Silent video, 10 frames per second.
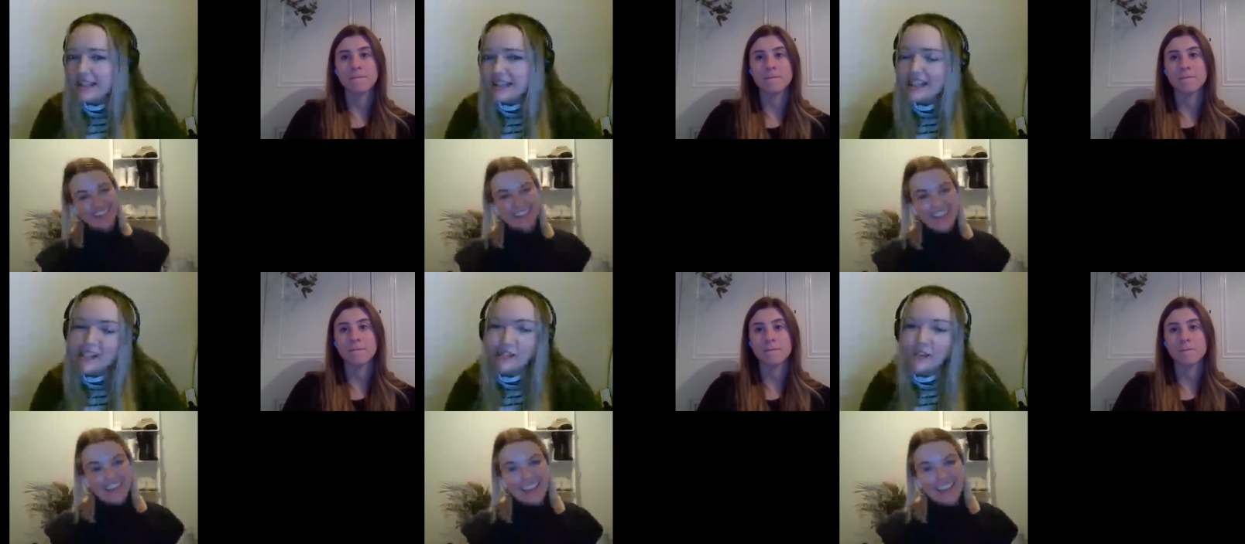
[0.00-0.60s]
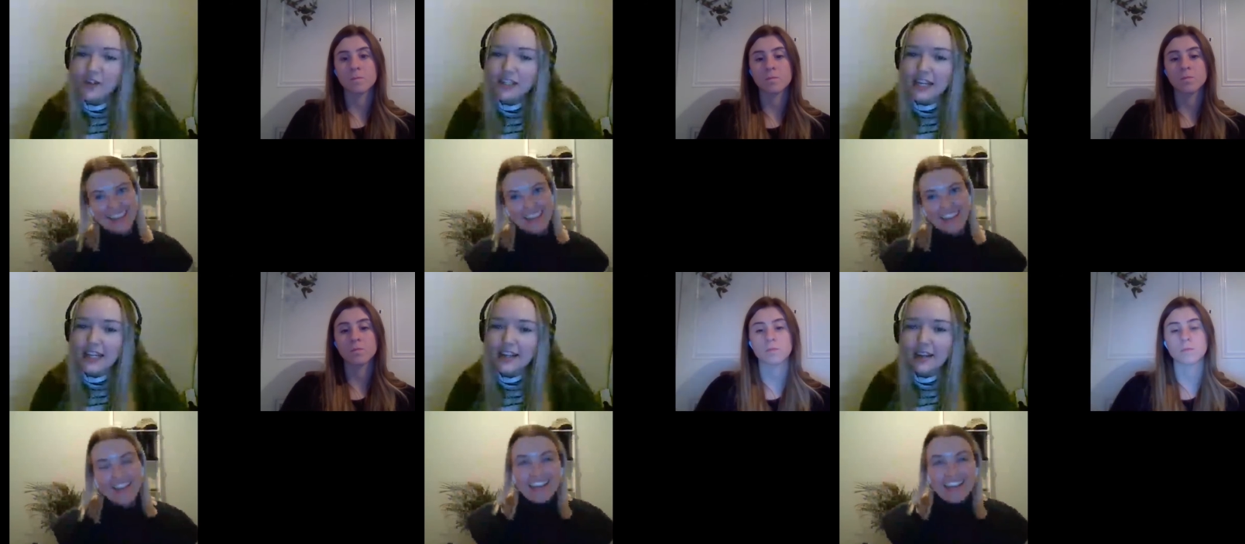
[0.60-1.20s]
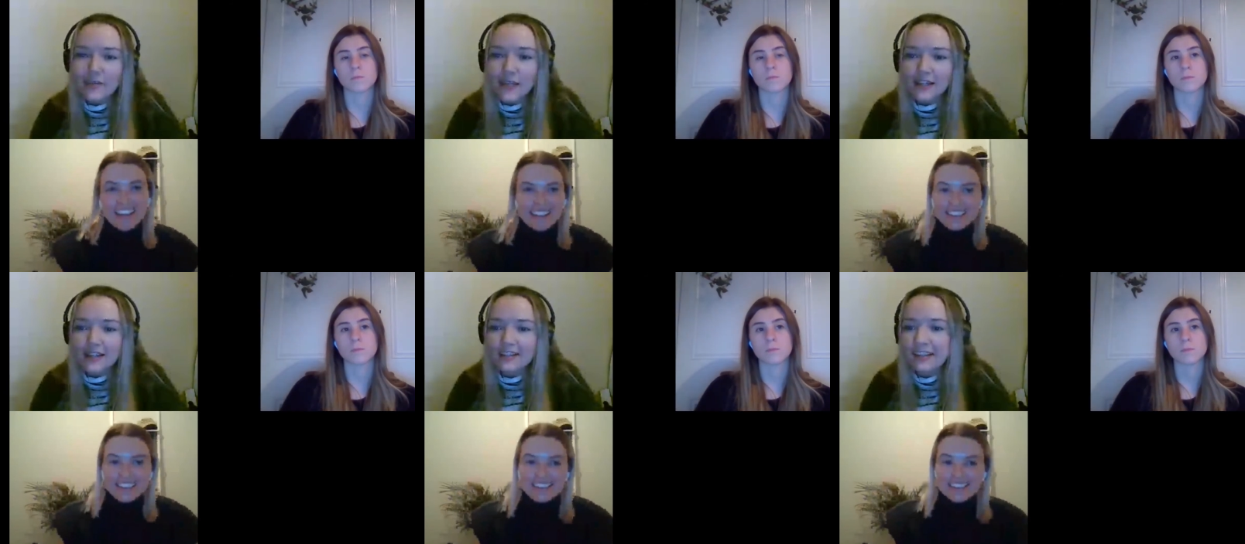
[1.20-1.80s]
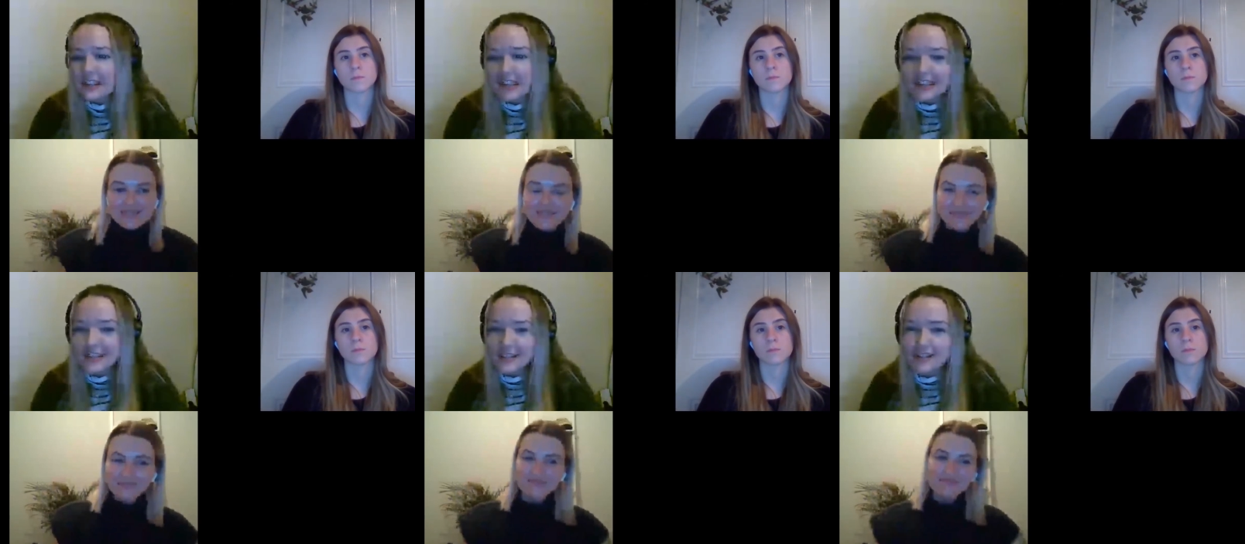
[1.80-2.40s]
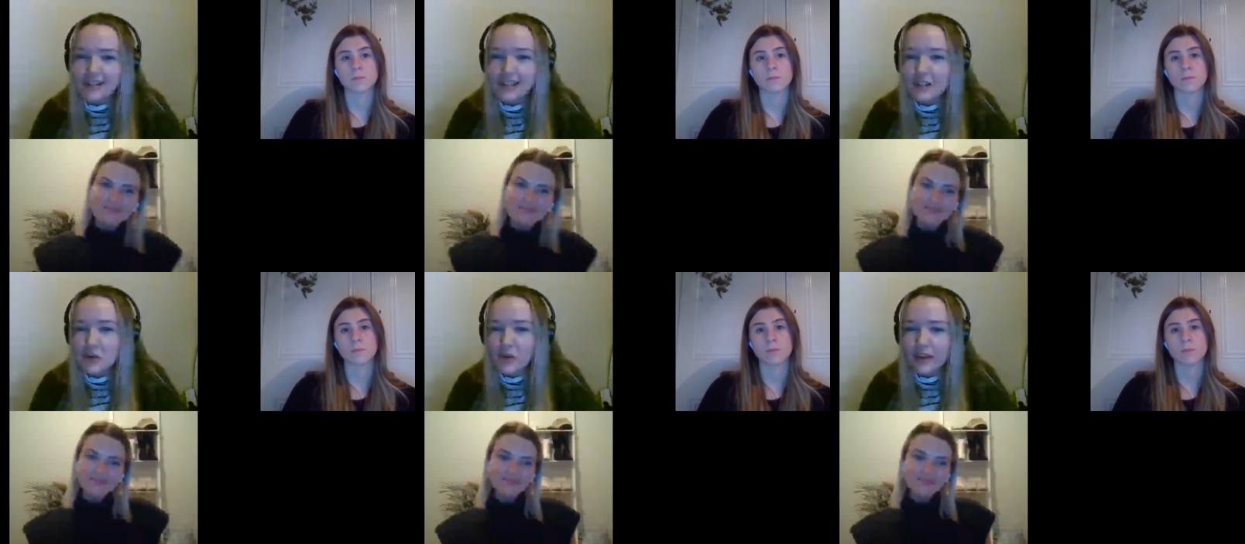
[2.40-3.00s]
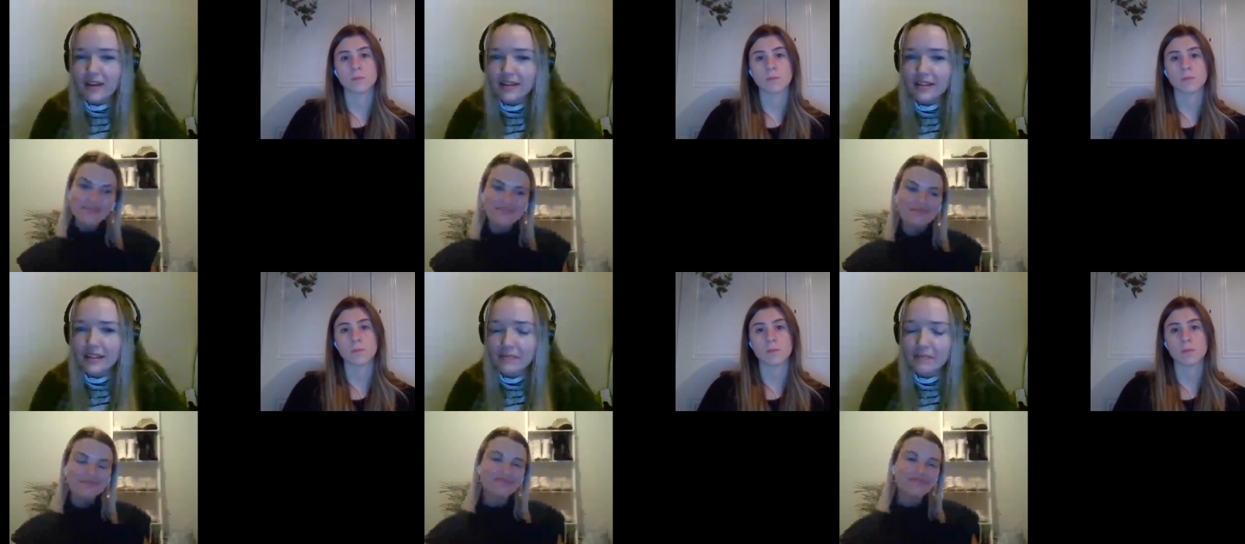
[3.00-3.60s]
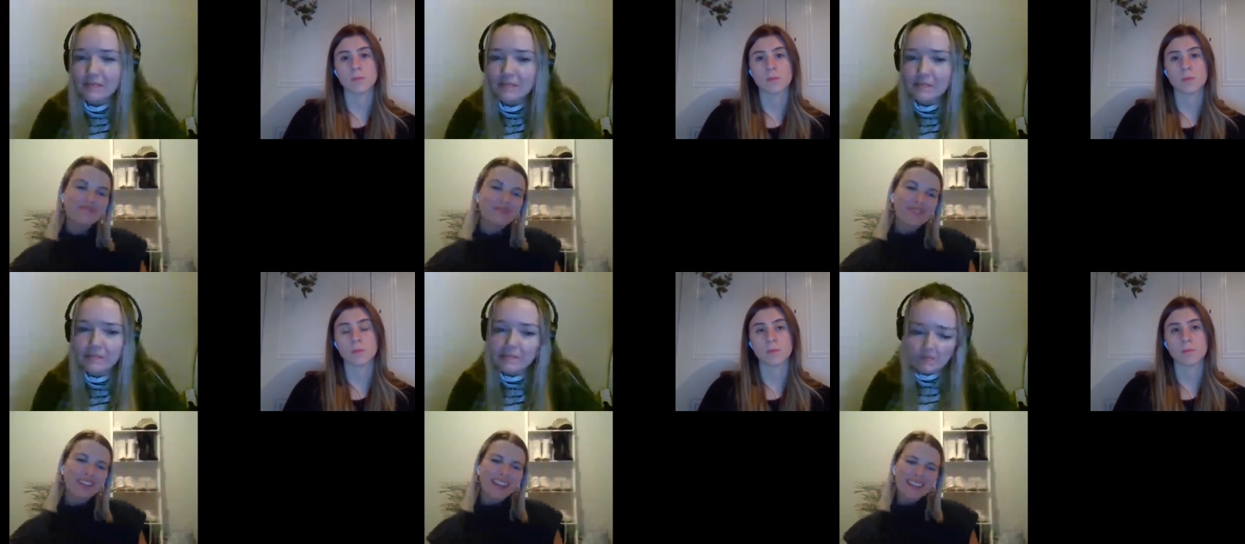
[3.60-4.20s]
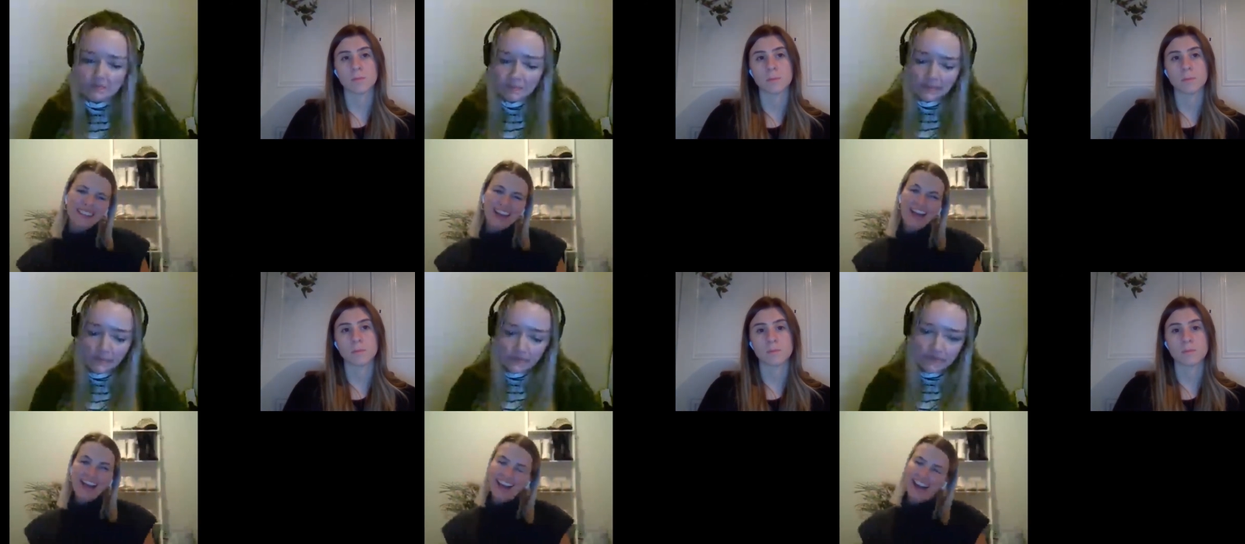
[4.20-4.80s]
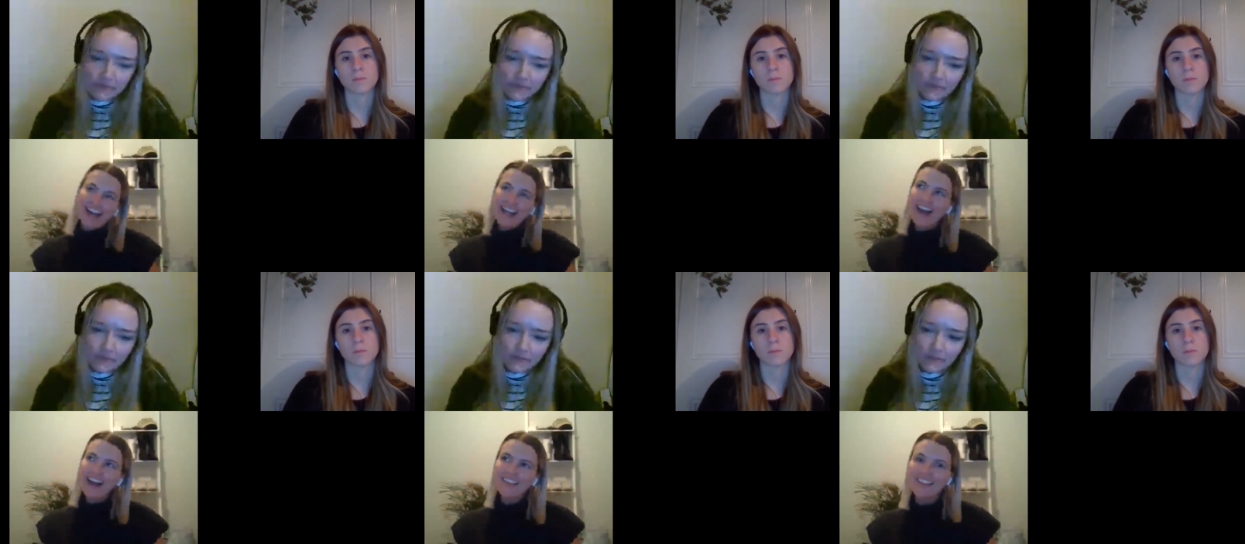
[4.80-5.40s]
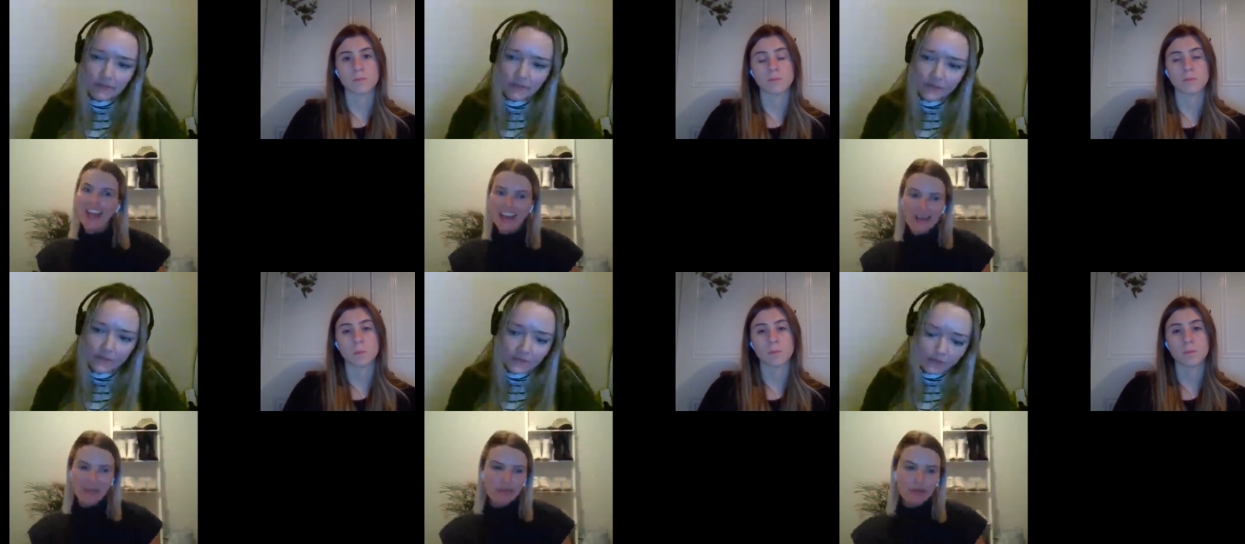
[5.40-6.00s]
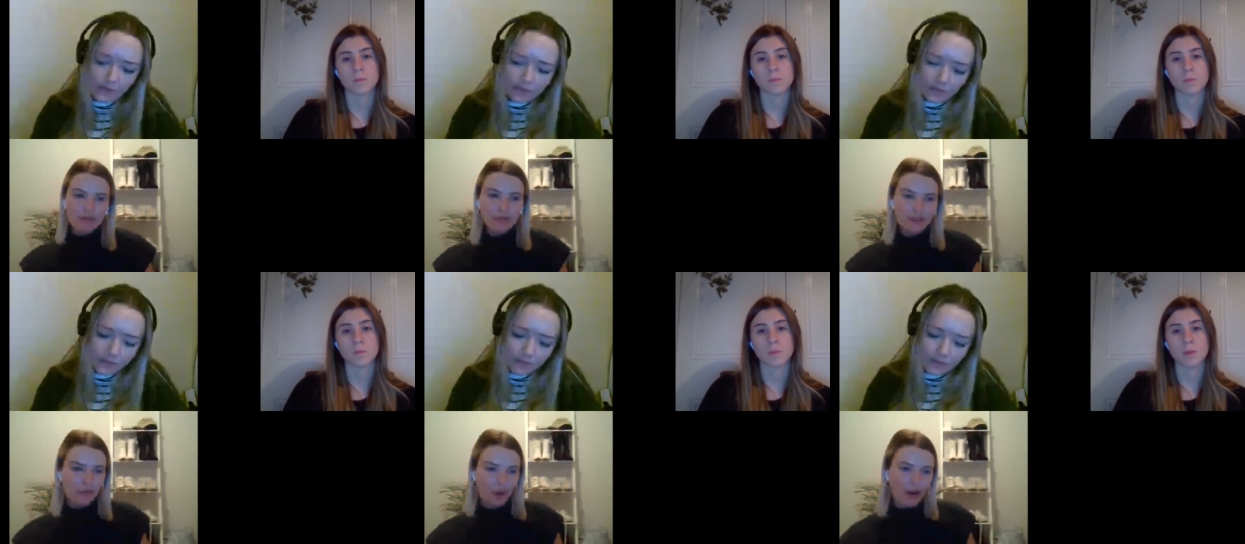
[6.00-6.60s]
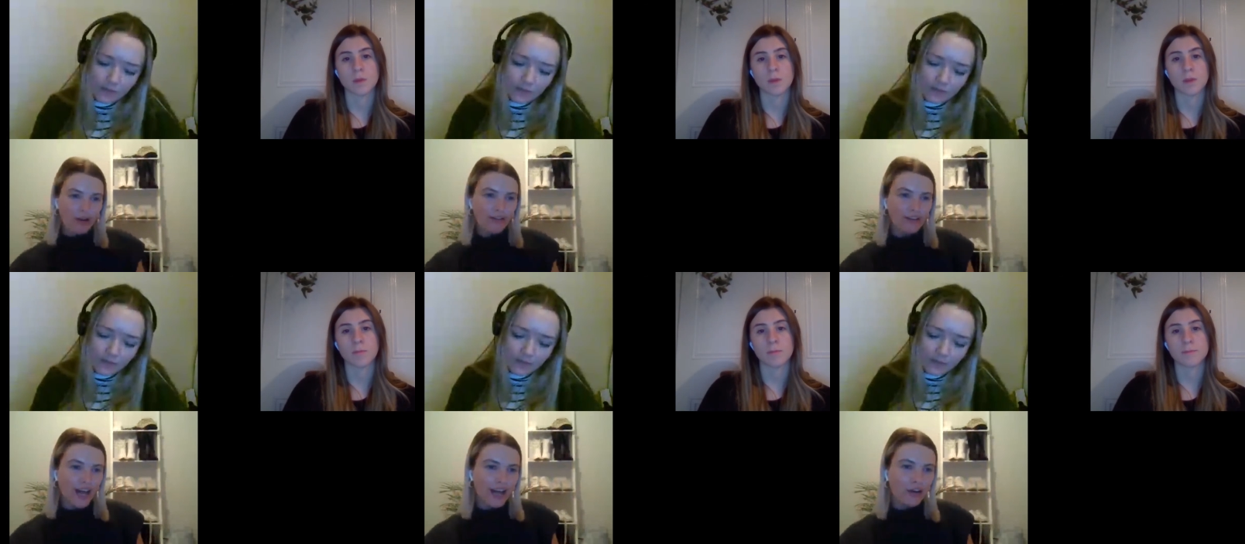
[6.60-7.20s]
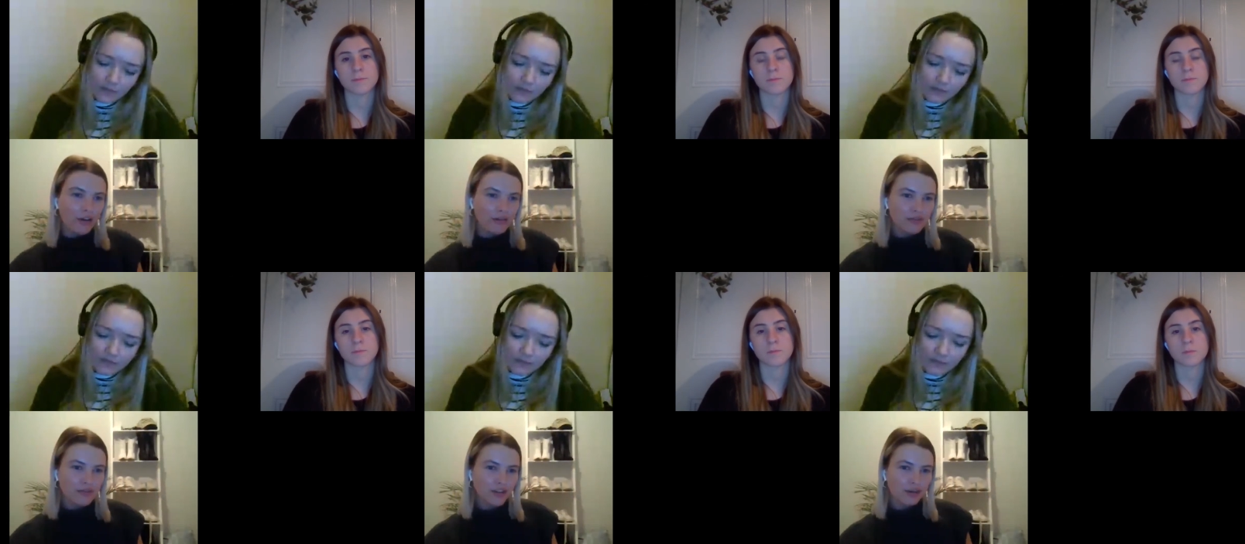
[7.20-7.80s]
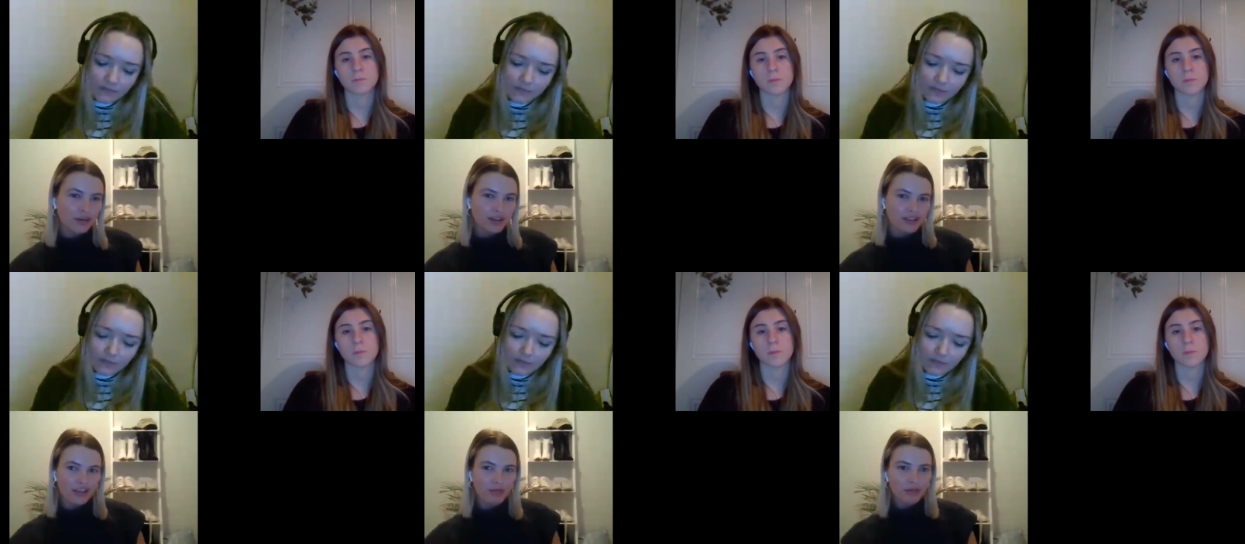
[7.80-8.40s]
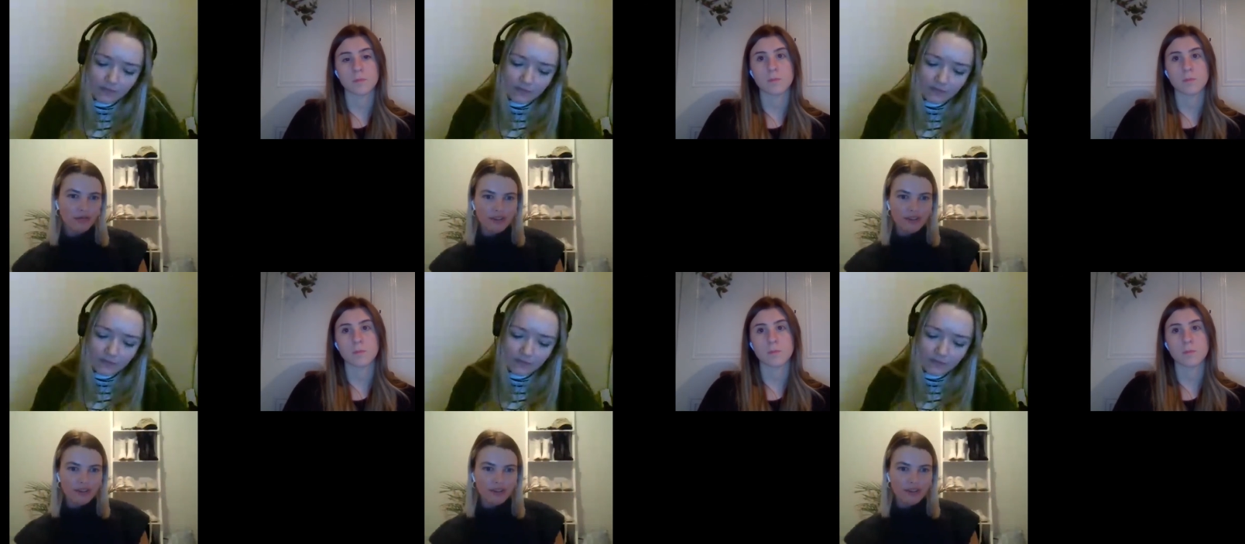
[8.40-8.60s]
Speaker 1: it into your content? I mean, it's it's just a new thing, isn't it?
Speaker 2: Yeah, I can't lie. I probably won't. I know I was very quick to jump on